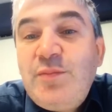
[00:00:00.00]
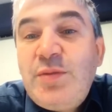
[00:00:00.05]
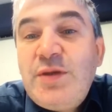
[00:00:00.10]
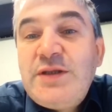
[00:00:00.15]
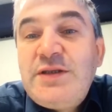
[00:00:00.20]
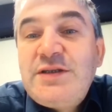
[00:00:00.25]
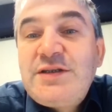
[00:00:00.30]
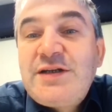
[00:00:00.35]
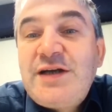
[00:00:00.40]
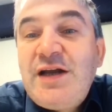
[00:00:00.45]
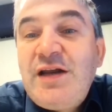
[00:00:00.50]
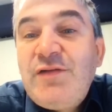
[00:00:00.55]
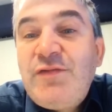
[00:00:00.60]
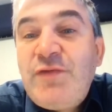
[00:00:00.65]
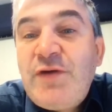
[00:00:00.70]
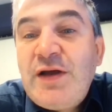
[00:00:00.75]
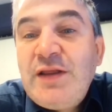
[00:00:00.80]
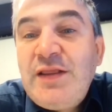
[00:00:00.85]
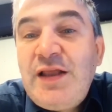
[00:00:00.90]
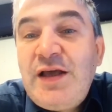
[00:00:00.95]
But it's kind of
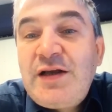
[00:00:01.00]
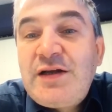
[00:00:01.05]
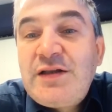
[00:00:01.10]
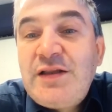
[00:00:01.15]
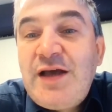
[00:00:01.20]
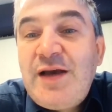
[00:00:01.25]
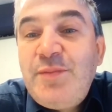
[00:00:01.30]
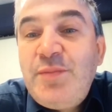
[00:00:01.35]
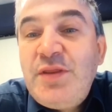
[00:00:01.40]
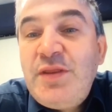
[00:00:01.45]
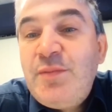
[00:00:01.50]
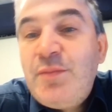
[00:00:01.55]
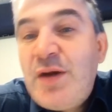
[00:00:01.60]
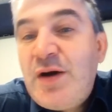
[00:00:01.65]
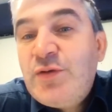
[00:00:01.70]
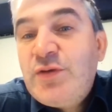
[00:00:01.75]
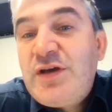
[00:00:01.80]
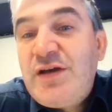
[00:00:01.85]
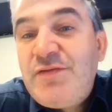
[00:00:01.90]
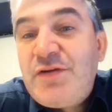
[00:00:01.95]
fun like climbing the
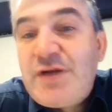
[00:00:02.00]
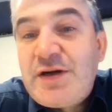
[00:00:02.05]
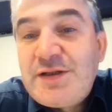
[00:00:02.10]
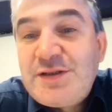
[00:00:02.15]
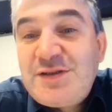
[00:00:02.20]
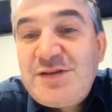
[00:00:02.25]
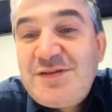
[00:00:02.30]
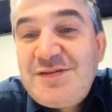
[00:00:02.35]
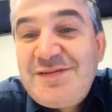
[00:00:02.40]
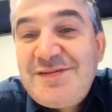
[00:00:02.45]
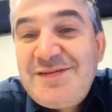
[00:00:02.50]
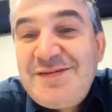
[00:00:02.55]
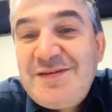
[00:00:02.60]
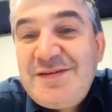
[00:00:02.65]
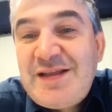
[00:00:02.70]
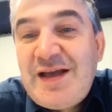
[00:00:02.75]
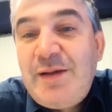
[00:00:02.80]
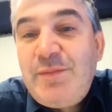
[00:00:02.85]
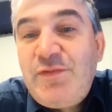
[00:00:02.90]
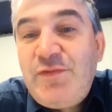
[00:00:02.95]
Mount Everest
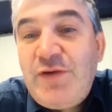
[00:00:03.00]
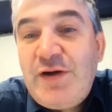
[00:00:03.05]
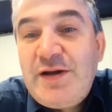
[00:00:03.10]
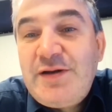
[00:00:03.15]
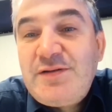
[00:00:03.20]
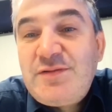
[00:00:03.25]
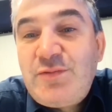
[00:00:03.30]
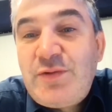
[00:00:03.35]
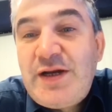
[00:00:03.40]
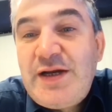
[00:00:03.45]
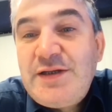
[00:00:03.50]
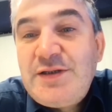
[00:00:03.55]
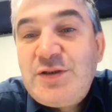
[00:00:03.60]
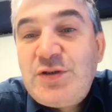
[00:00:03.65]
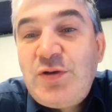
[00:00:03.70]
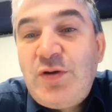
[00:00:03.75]
type fun, right?